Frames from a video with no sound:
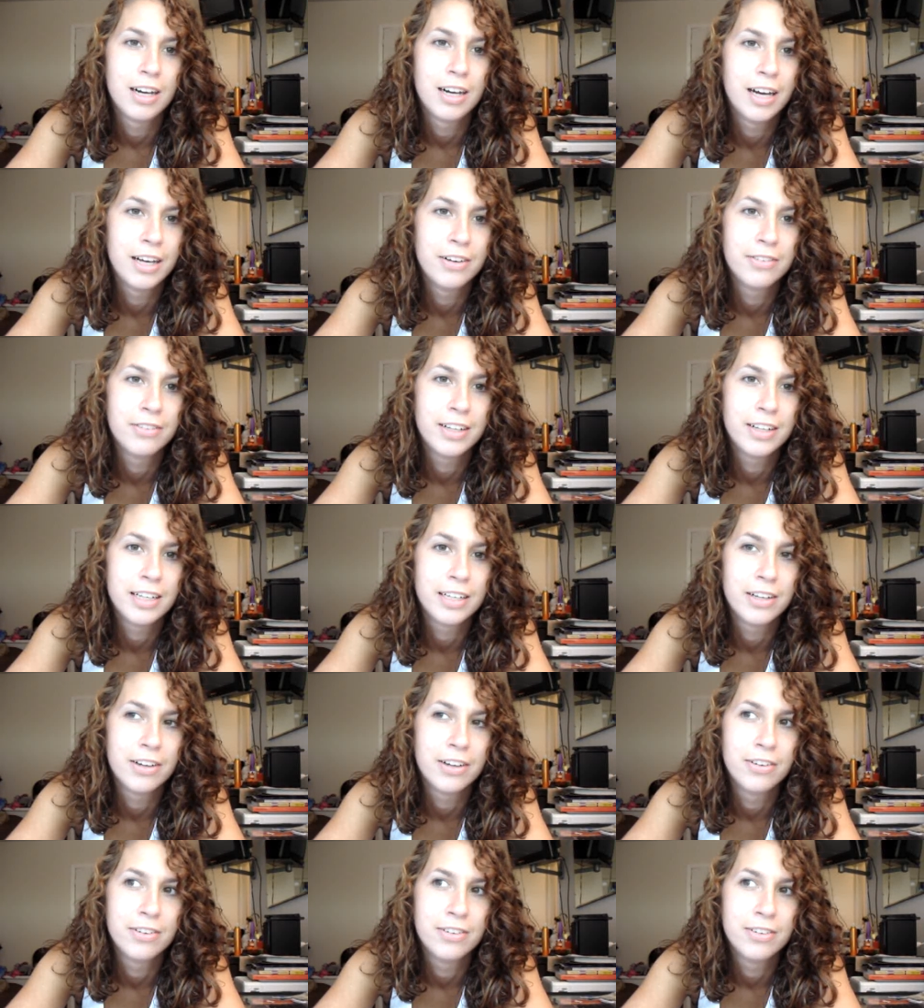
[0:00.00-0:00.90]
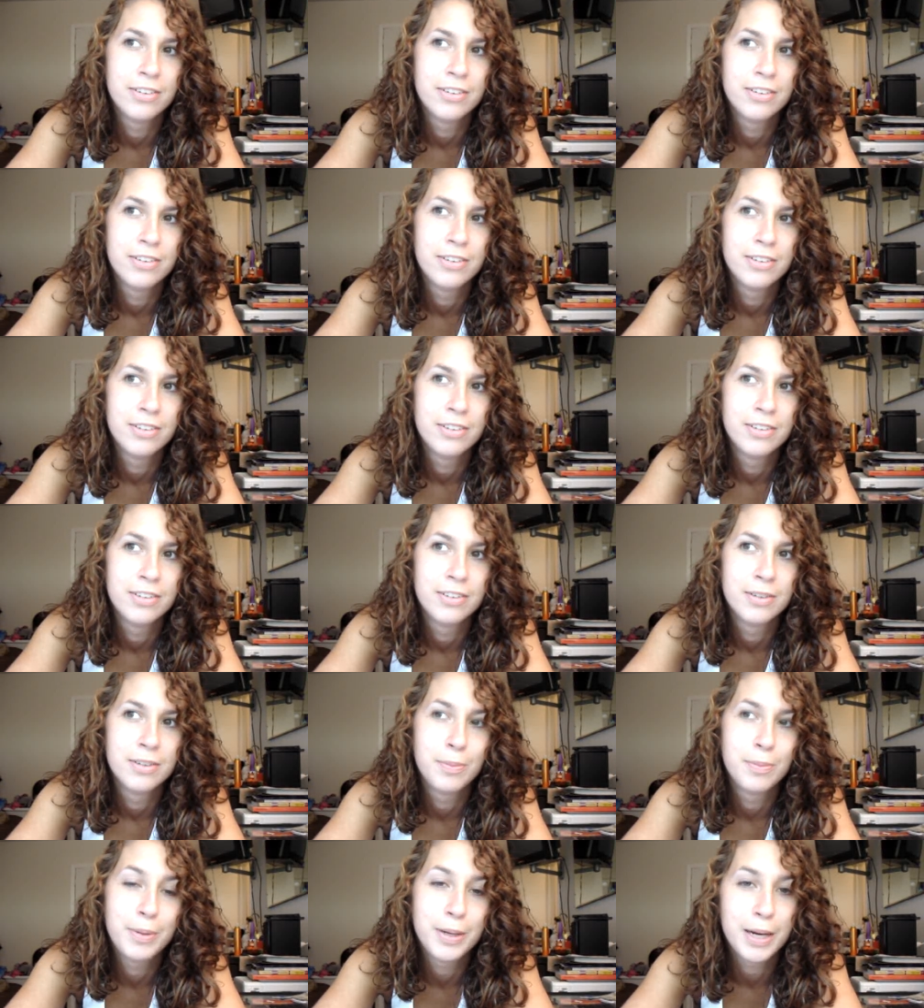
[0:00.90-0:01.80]
I don't really know.
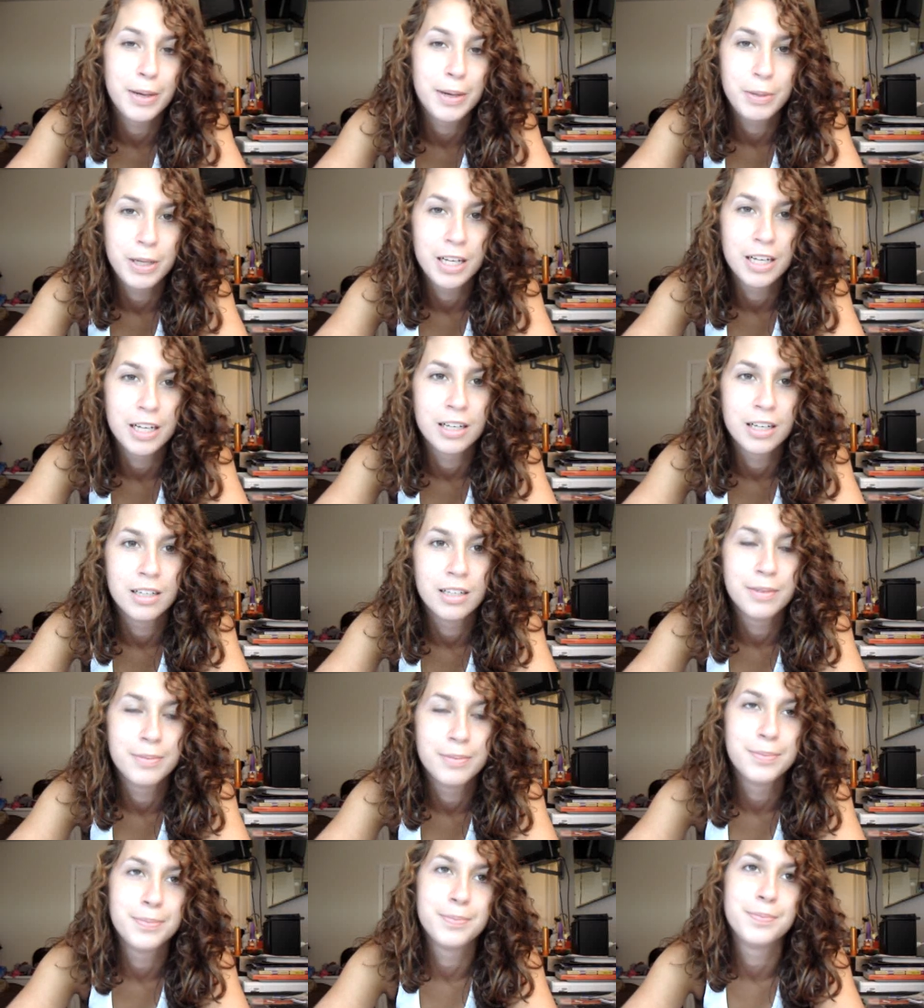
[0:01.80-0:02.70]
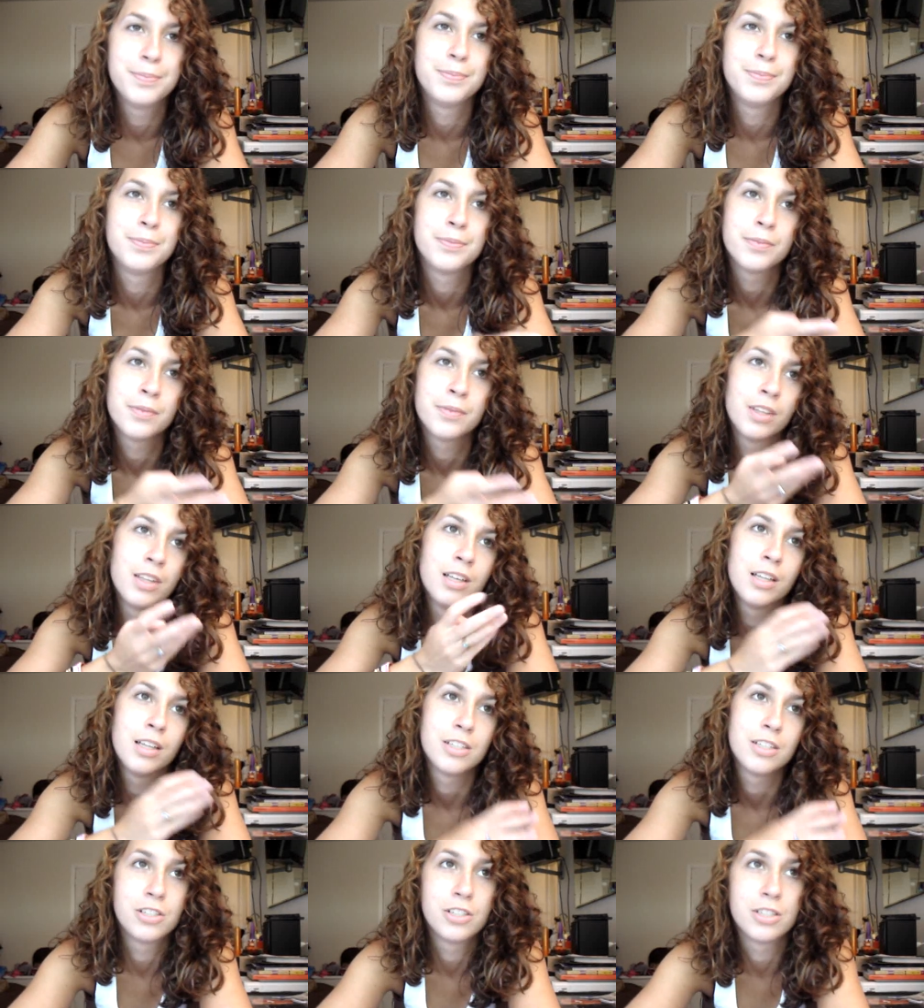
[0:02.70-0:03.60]
But I mean,
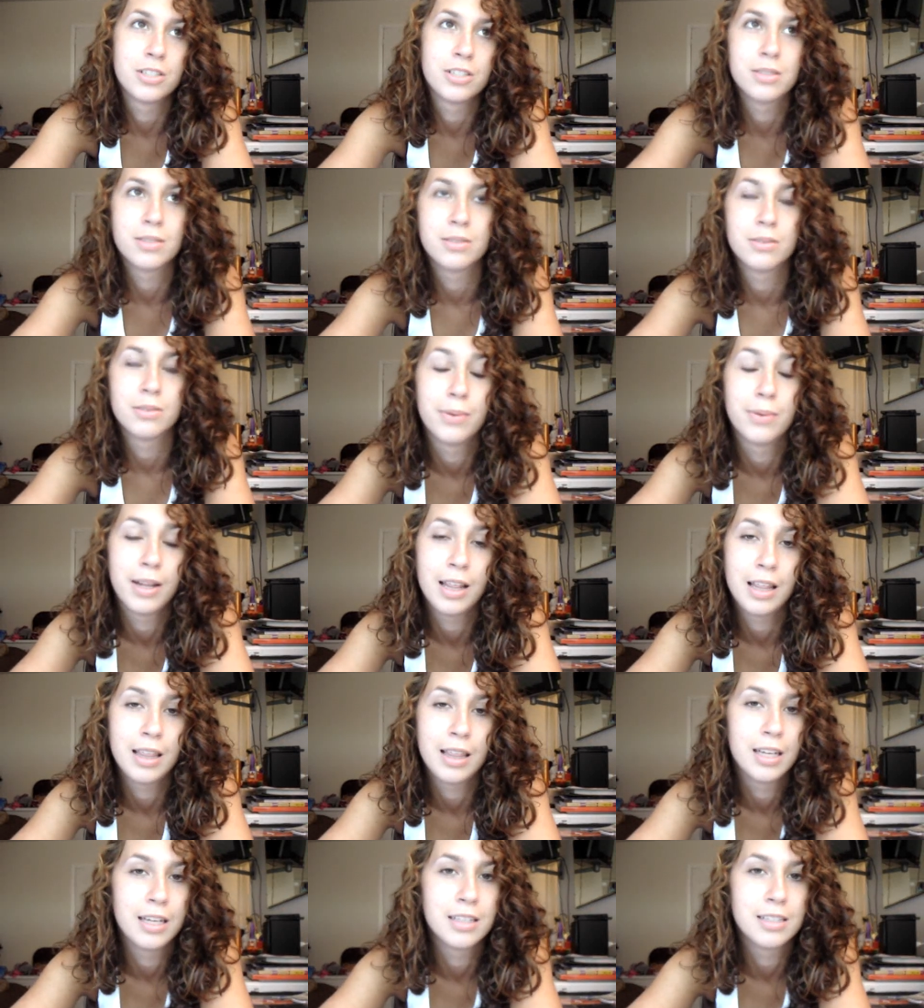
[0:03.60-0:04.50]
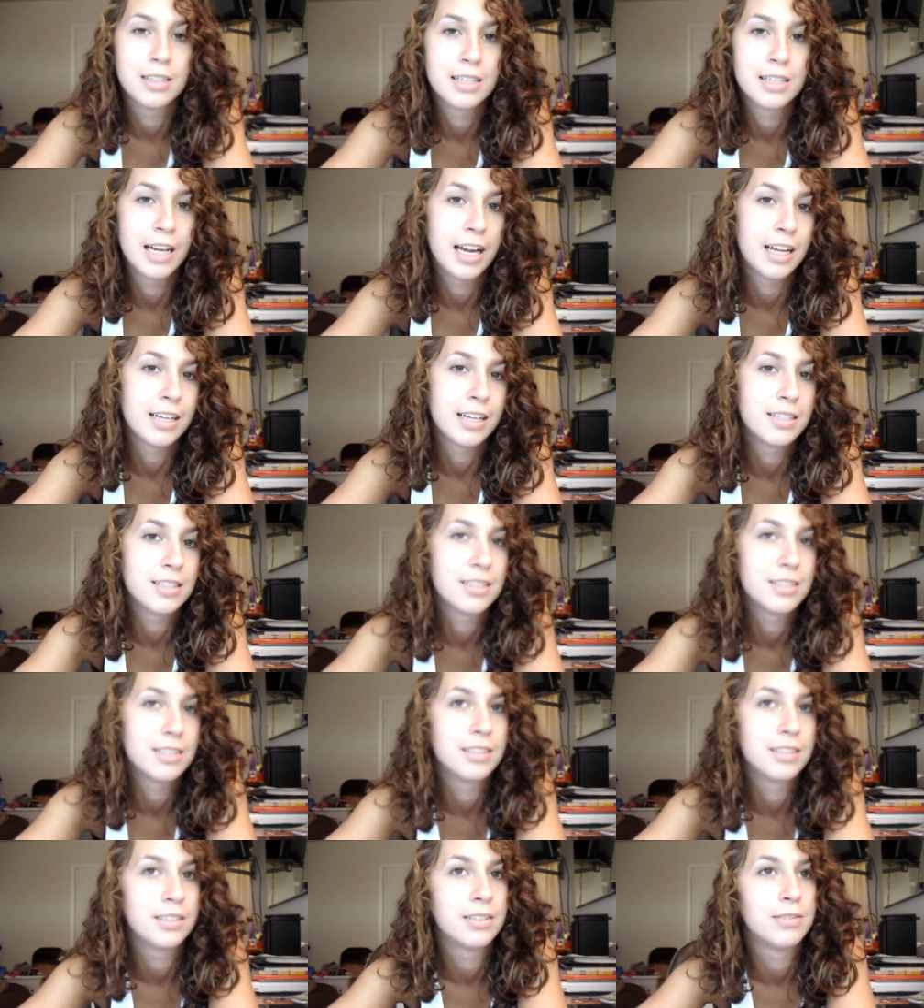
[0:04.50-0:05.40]
it's just one of the things I
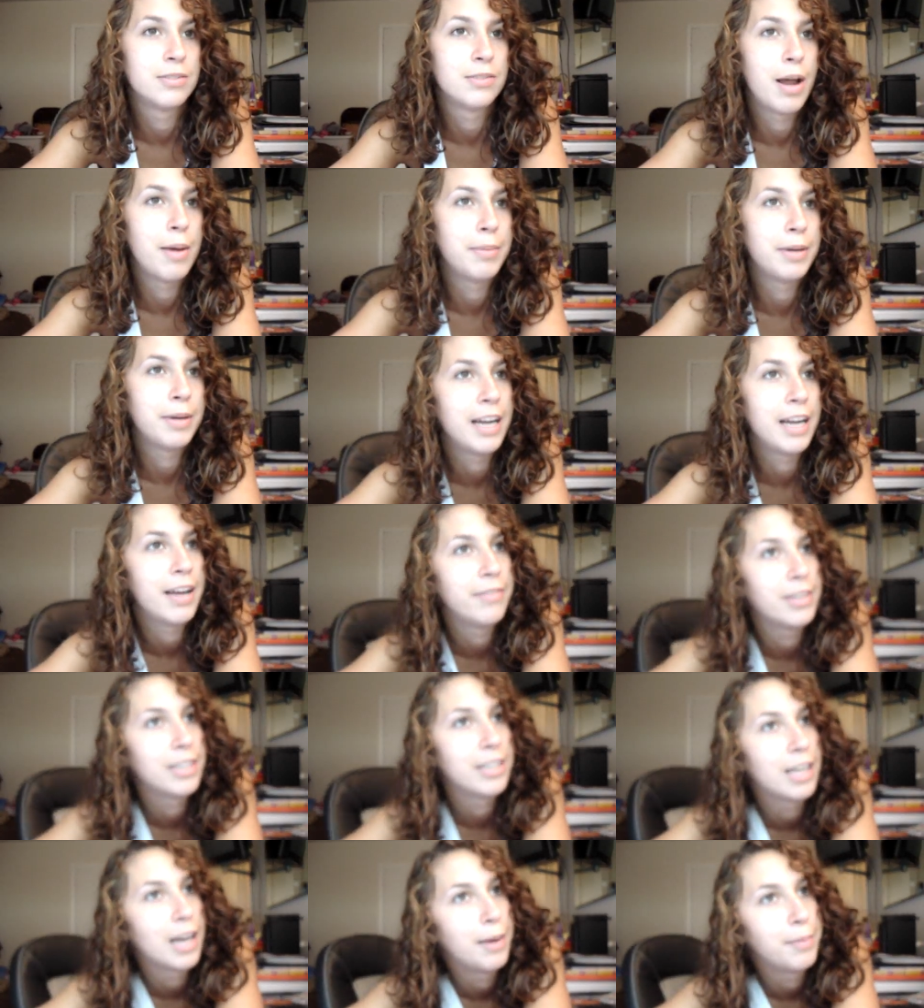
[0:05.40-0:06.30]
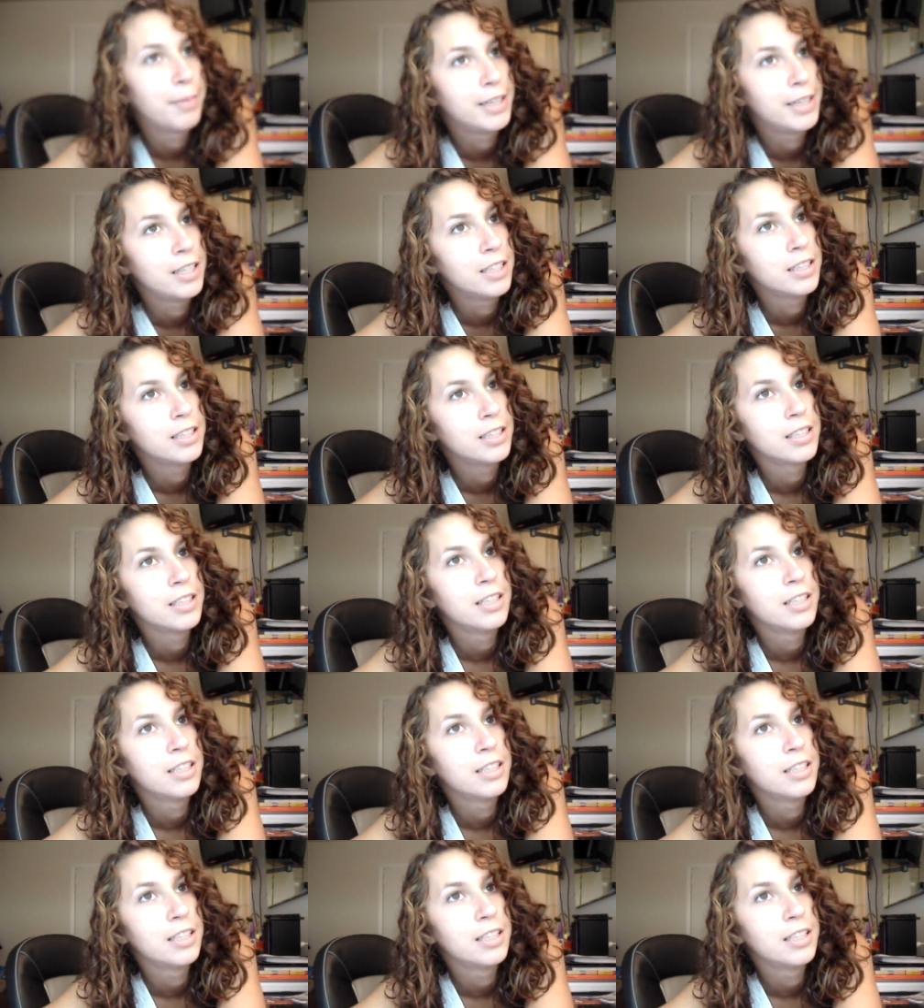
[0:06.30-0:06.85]
guess Rob and I have in common.